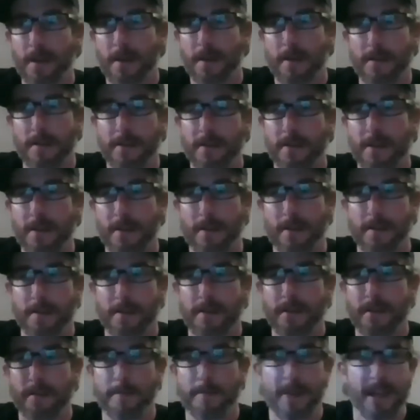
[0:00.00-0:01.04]

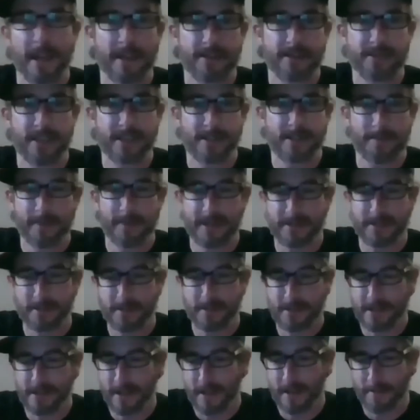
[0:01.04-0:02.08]
The band Chasing
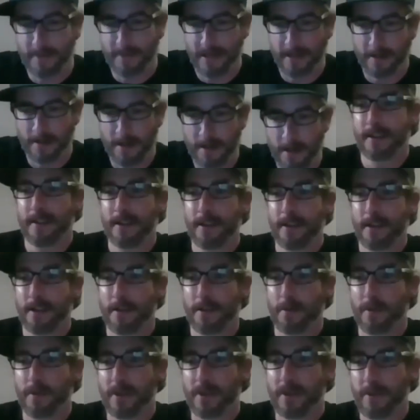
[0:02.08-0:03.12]
Pictures that I'm in,
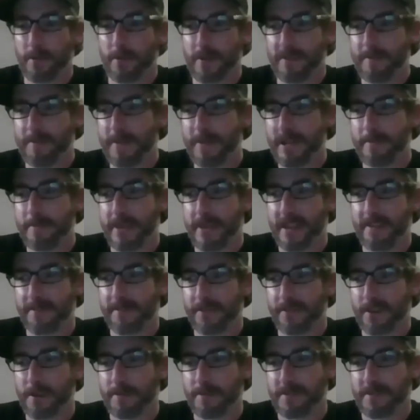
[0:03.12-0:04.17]
we've been a band
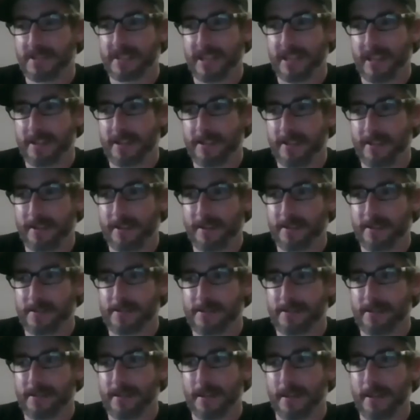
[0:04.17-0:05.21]
for almost 10
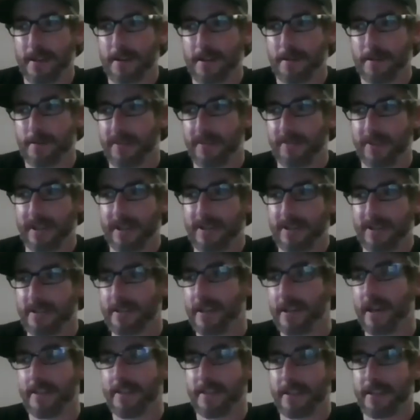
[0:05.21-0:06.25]
years. We've written,
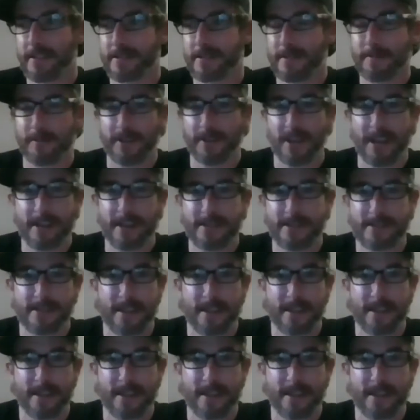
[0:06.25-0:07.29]
I think, some great
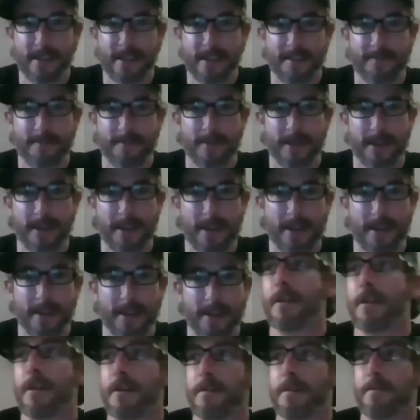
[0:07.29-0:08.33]
stuff, but
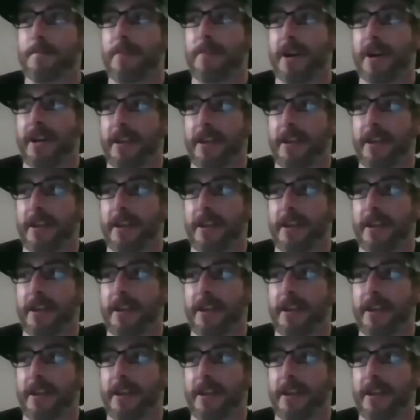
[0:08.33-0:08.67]
yep. But